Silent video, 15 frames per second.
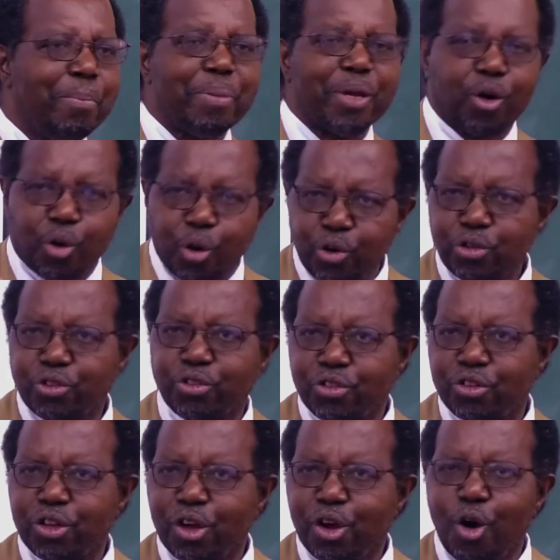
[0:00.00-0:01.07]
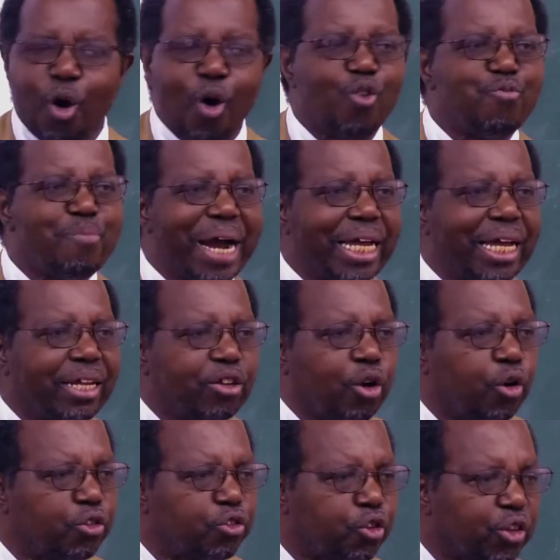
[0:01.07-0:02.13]
because of my
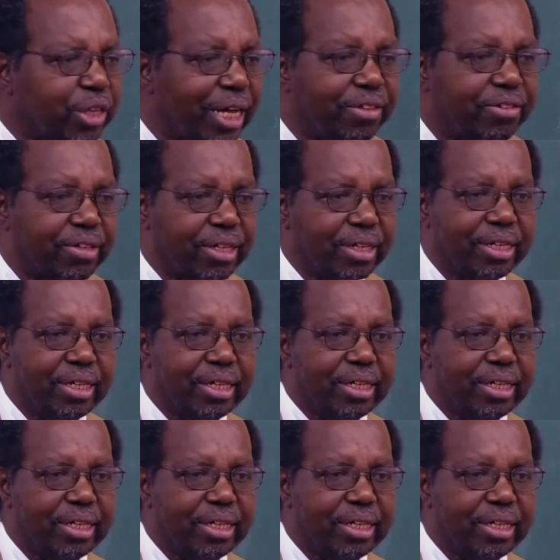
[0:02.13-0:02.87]
consultancy.